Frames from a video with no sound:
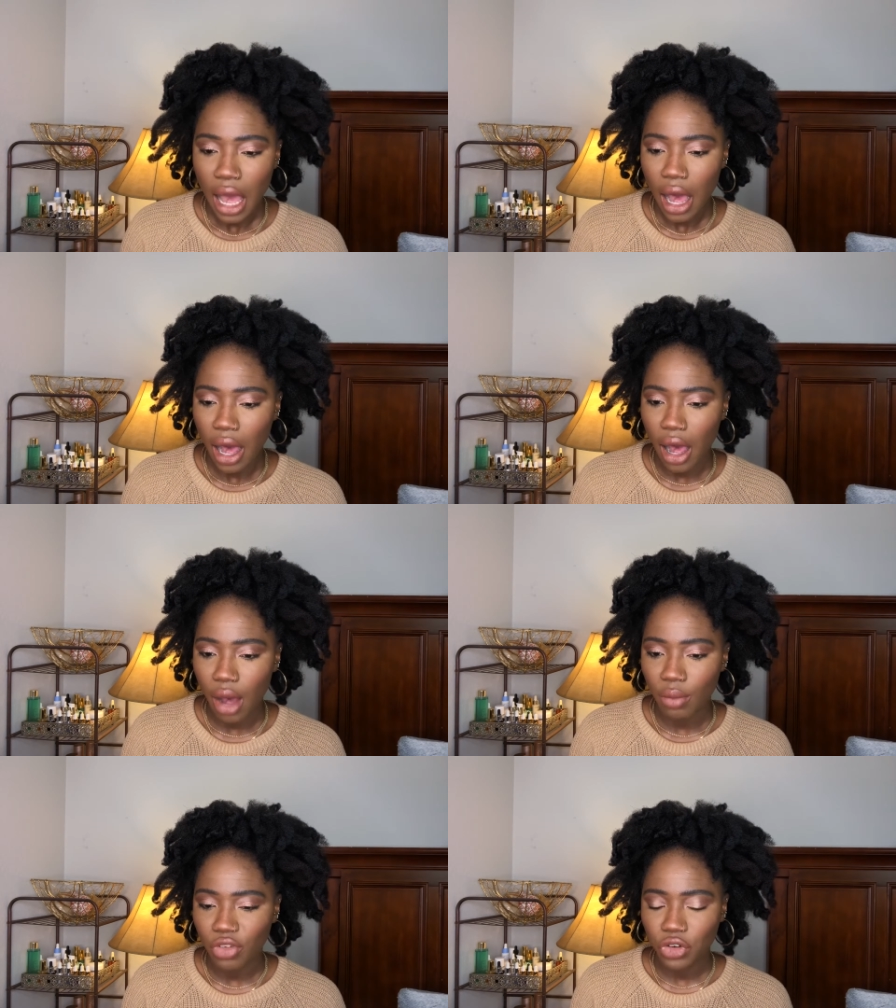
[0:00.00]

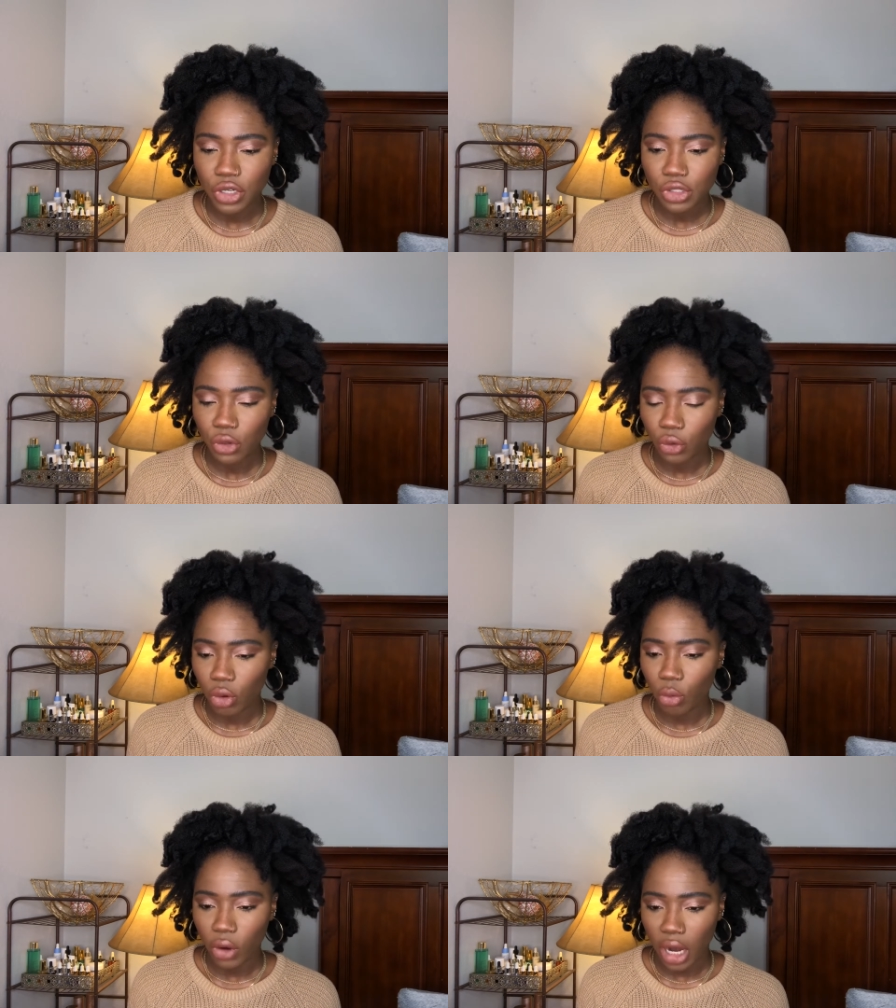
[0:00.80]
Of course, the
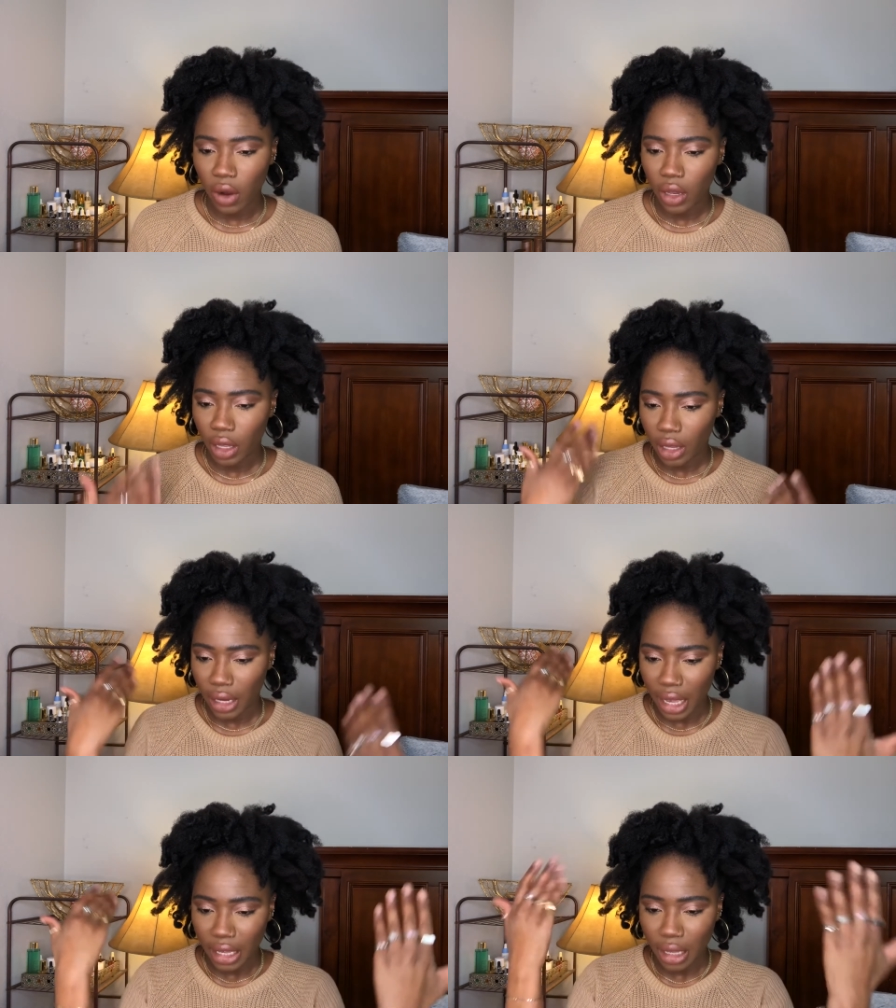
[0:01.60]
normal area
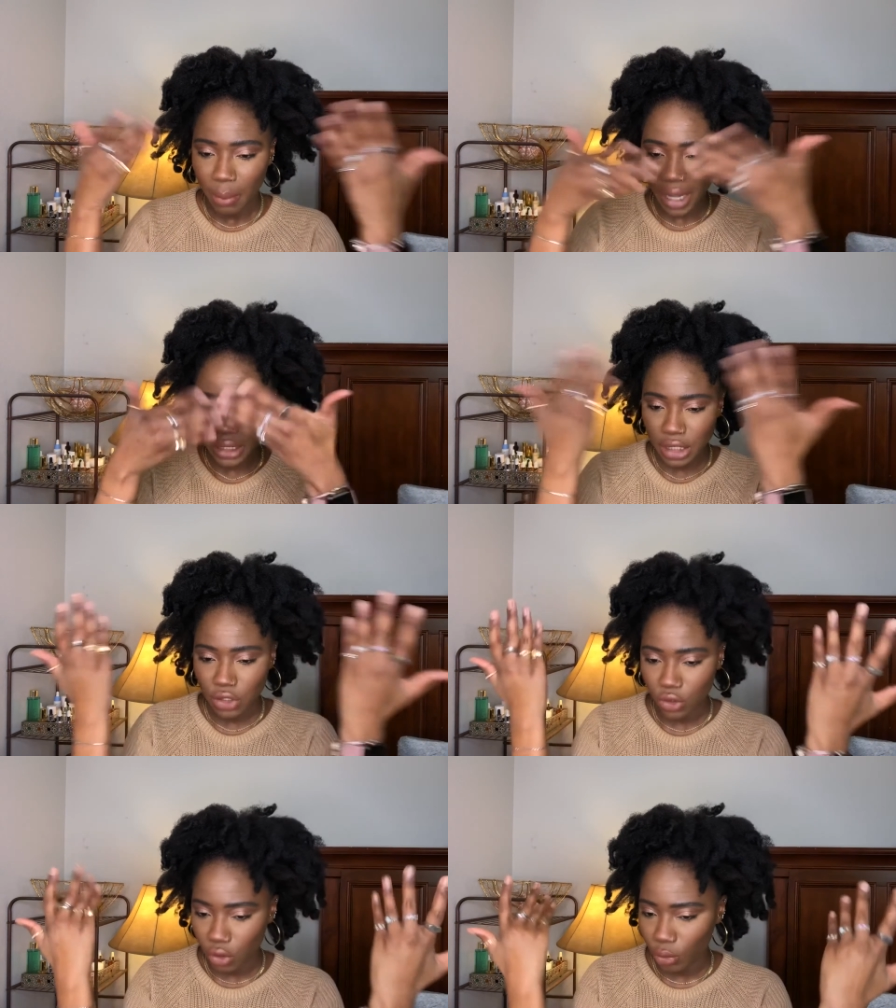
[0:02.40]
like my
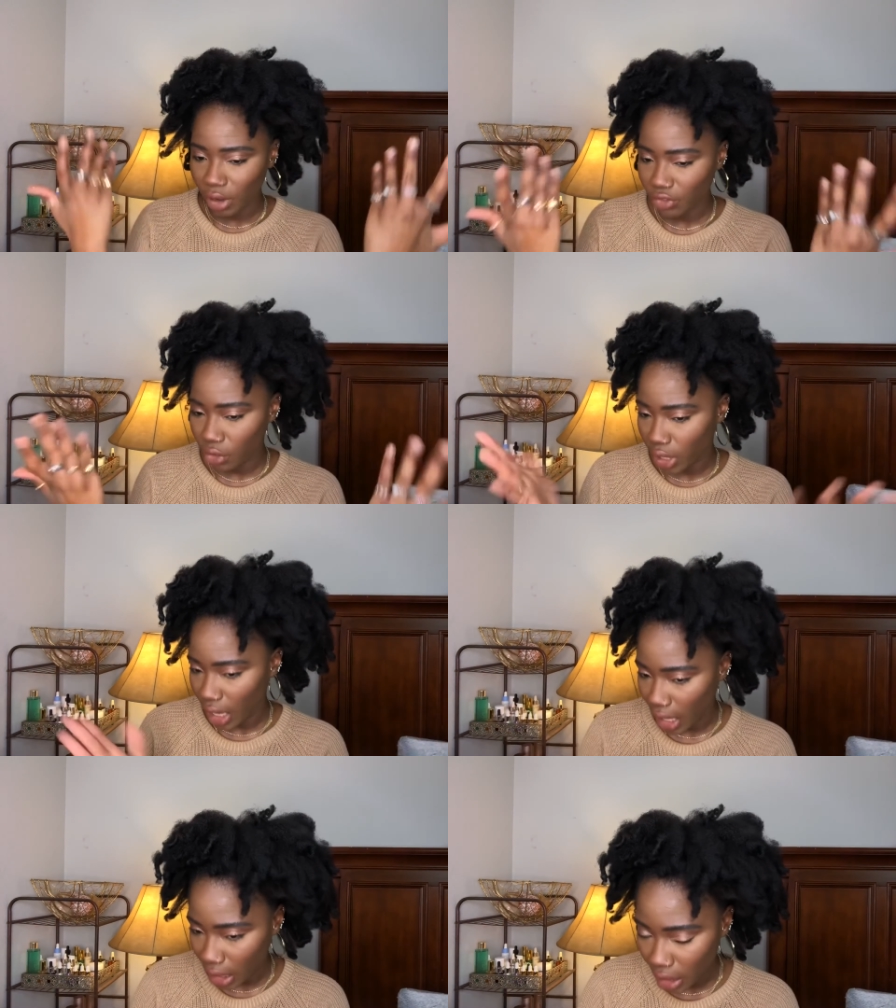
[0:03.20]
T-zone, my
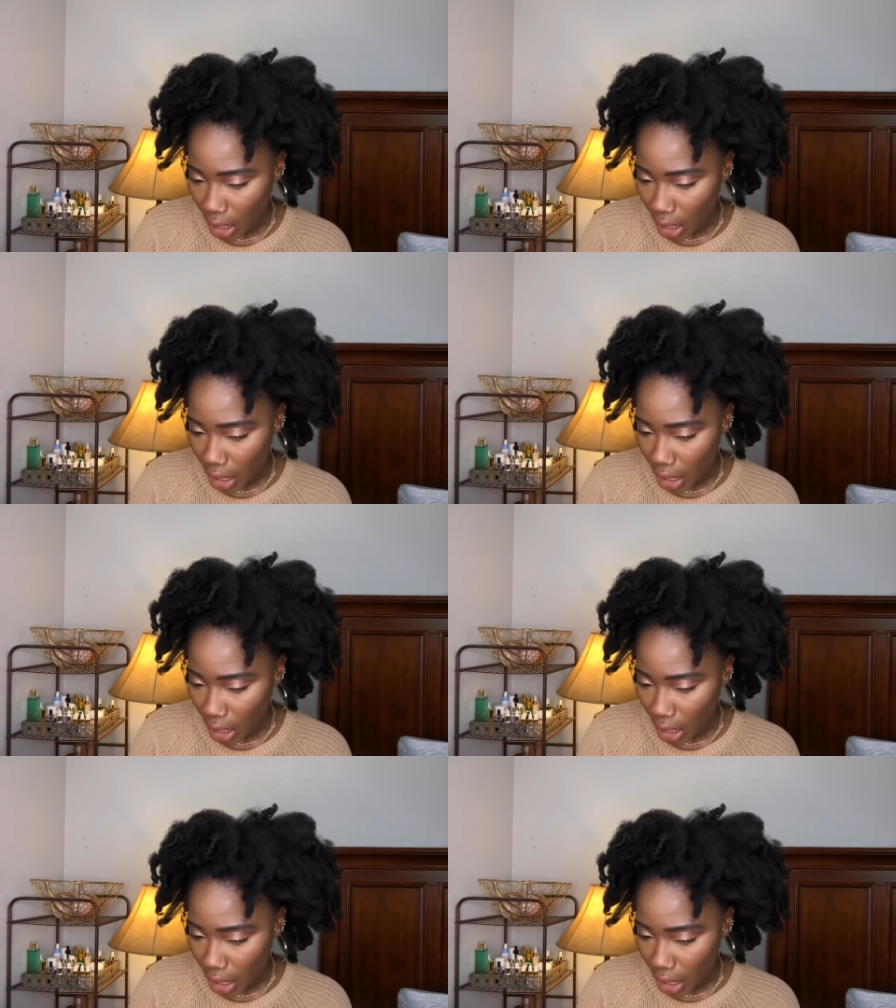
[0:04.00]
forehead,